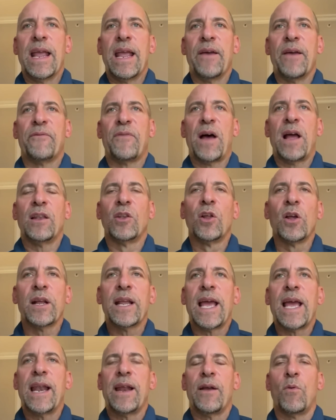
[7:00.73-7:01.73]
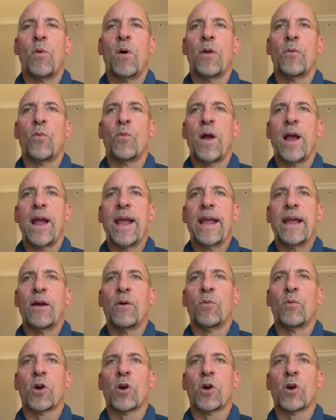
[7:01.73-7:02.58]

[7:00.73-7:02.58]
if I look at it one way,